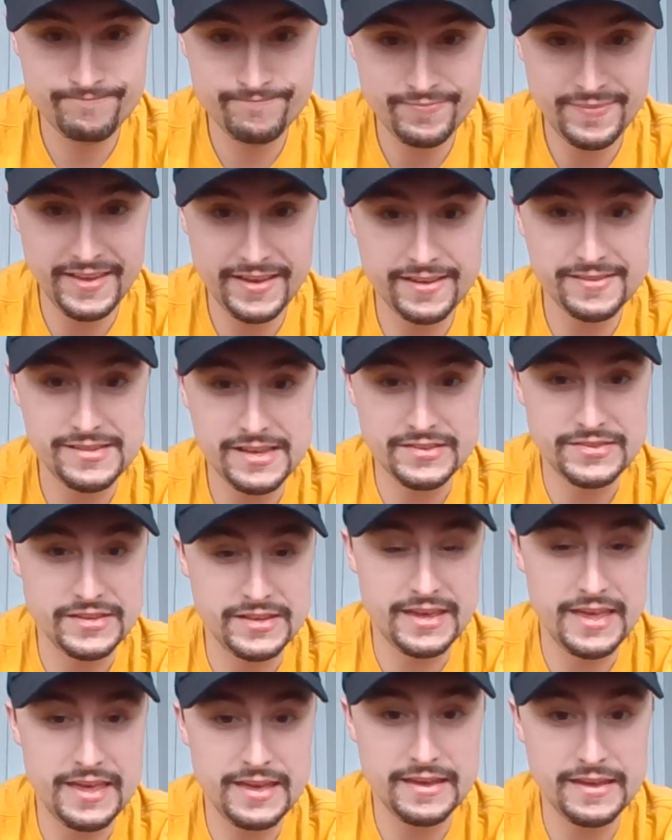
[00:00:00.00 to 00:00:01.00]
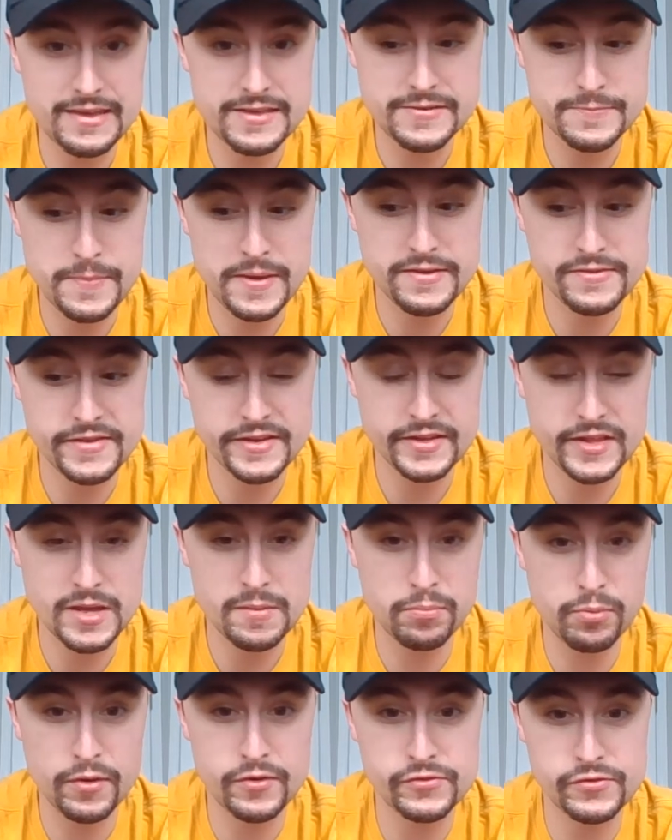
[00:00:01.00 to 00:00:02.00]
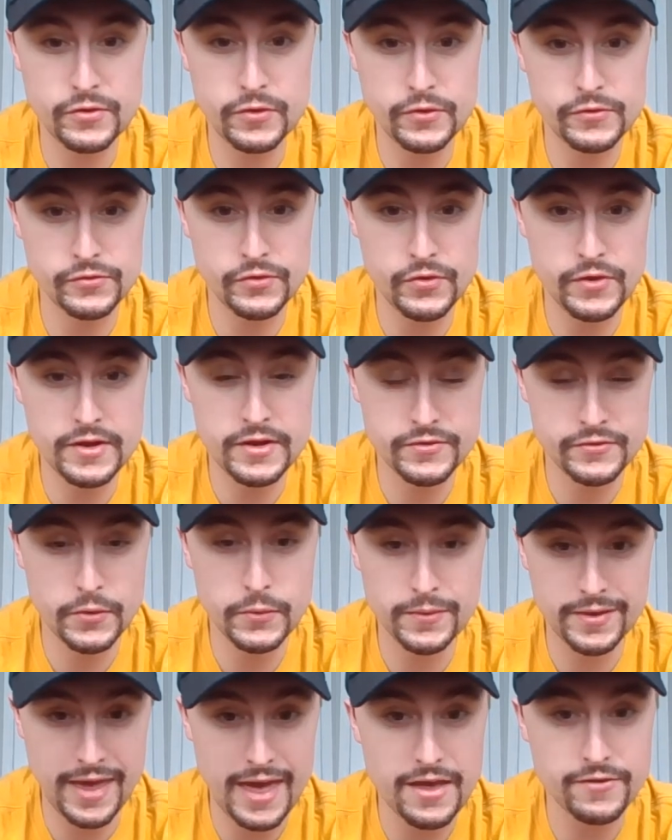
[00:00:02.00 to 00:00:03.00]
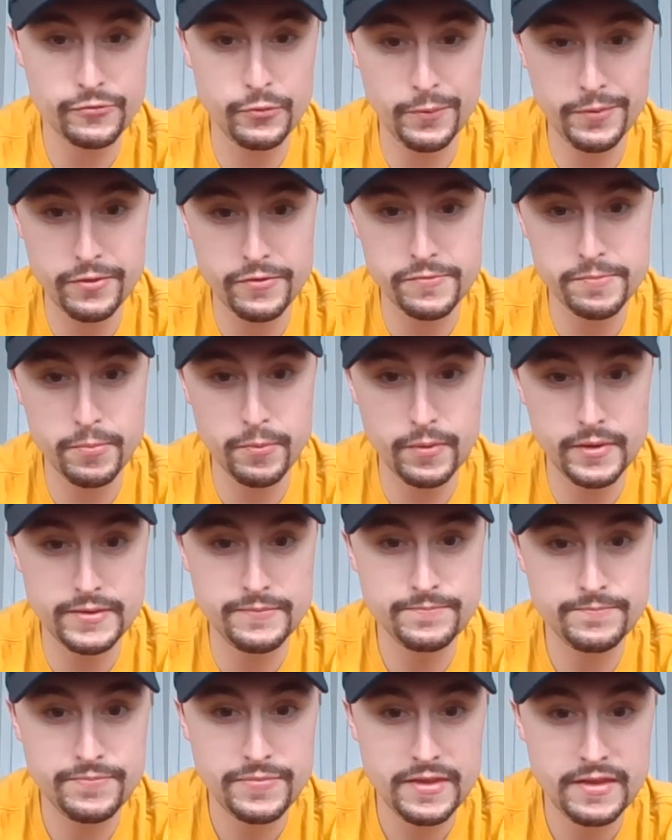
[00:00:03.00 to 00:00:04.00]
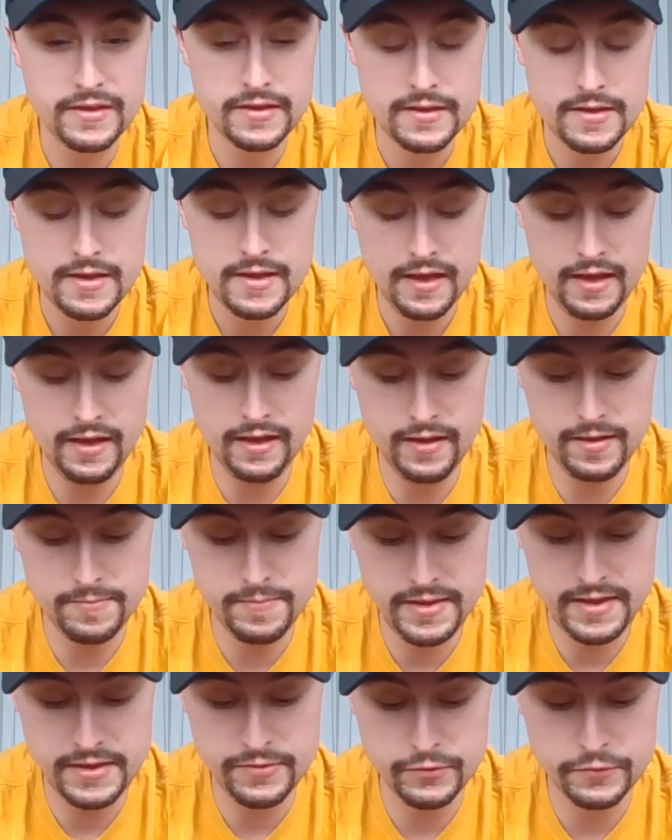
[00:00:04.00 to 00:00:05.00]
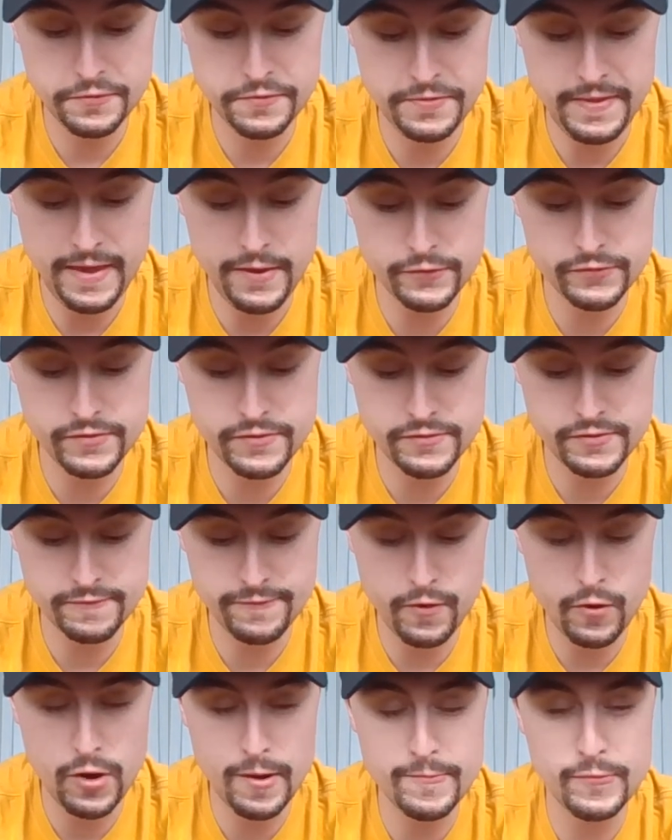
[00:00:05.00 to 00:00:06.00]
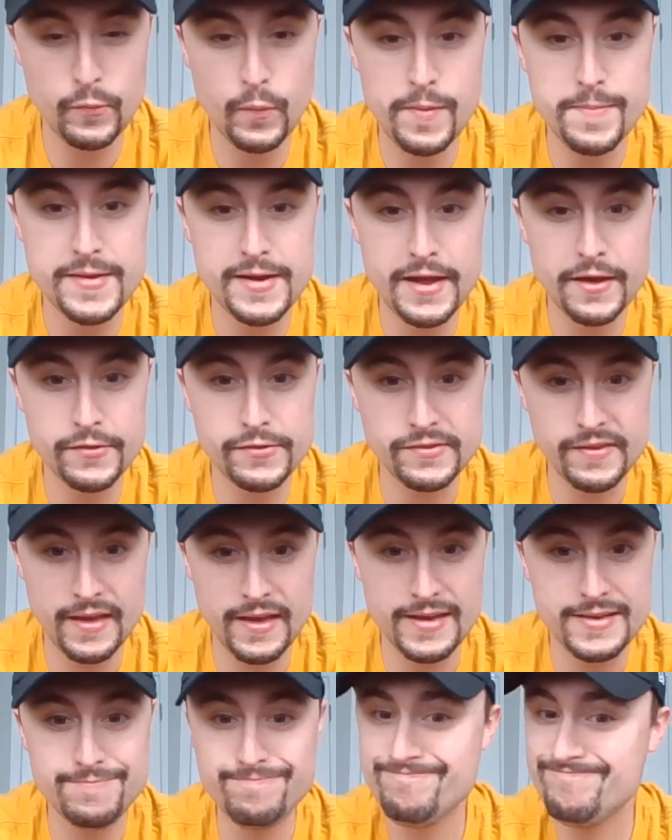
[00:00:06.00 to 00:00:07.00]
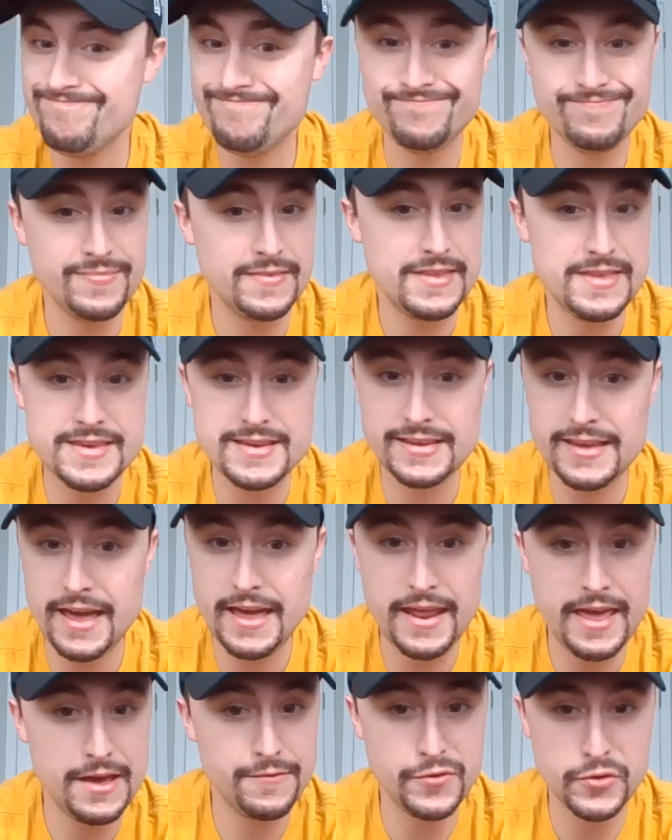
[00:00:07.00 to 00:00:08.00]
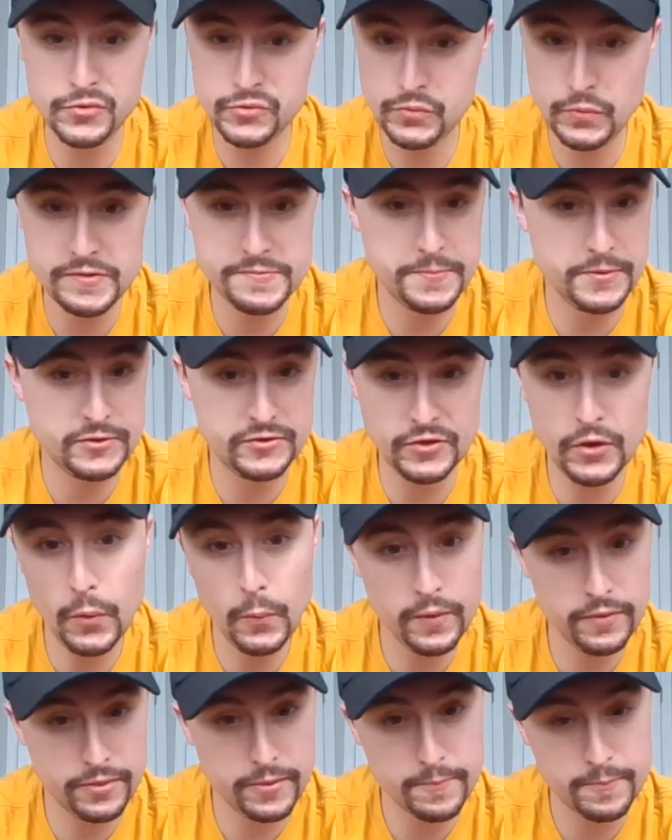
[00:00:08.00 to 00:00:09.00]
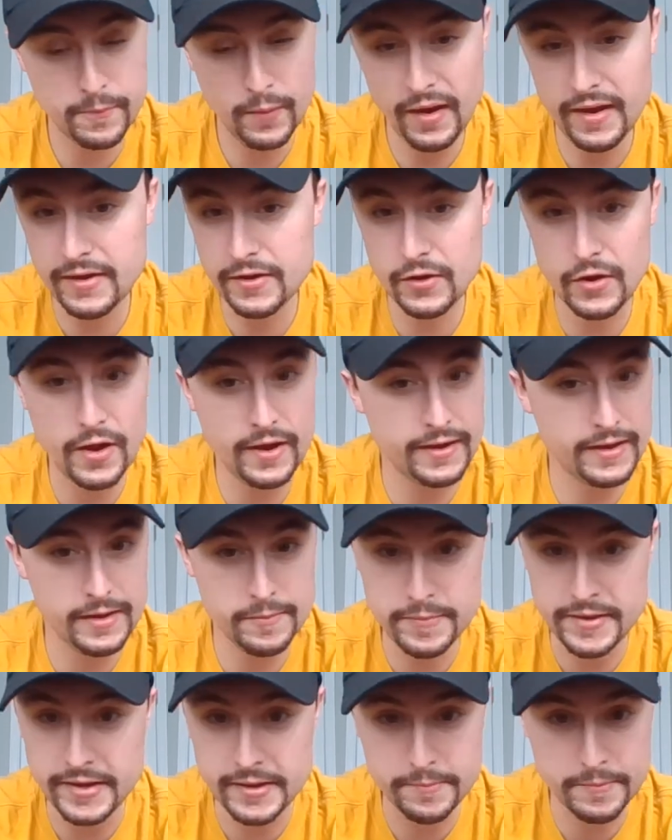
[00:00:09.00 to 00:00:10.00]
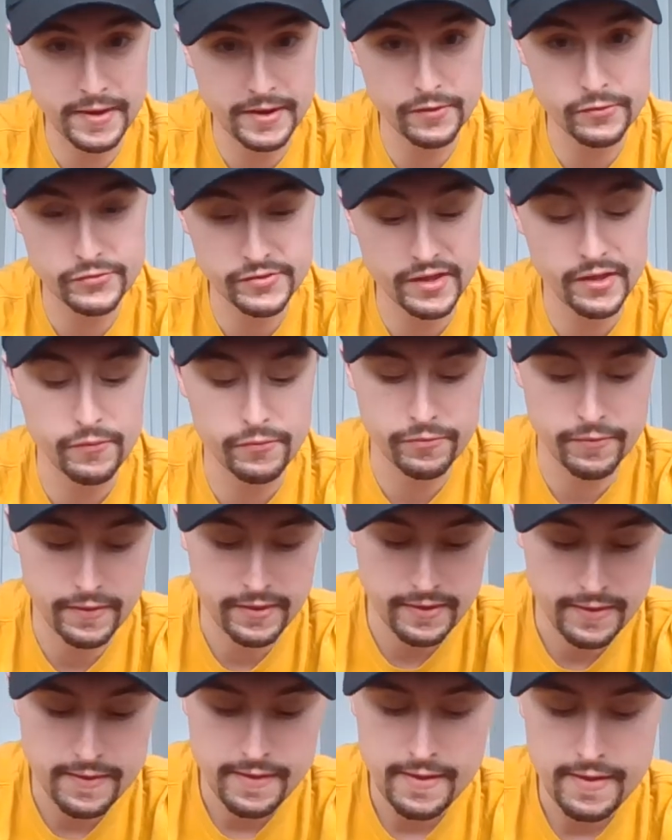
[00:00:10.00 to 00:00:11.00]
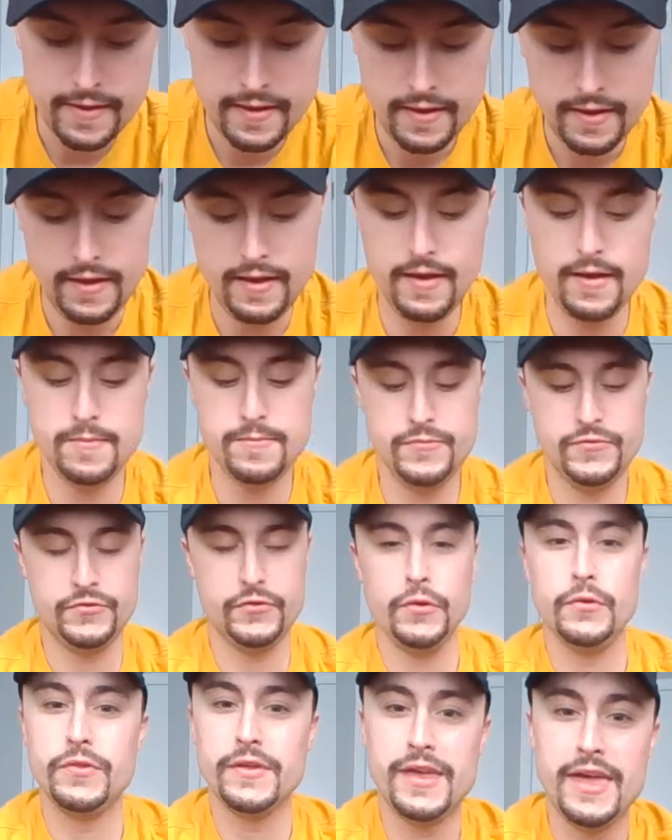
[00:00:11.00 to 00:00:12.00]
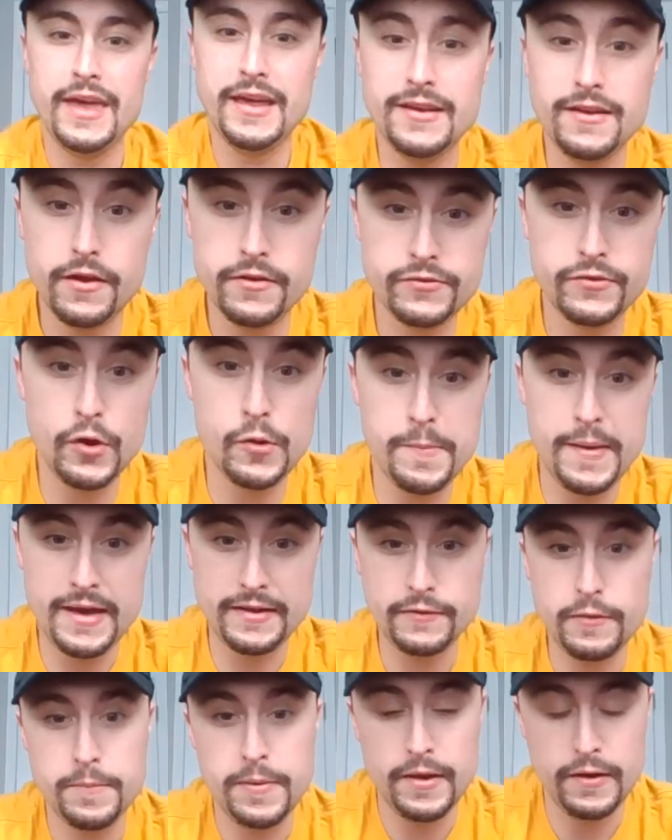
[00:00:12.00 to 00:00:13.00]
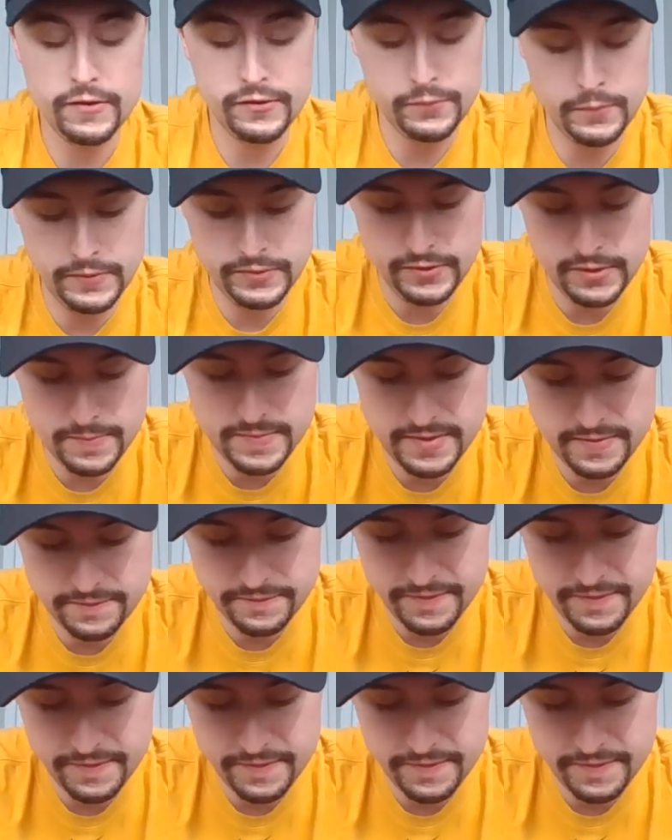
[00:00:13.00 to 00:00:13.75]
like I said, the king is basically a prisoner in his own castle at this point, and there's thousands of armed women outside. You kind of have no choice but to go with them, right? You're not going to beat them by yourself. So the king does go back to Paris with them, and in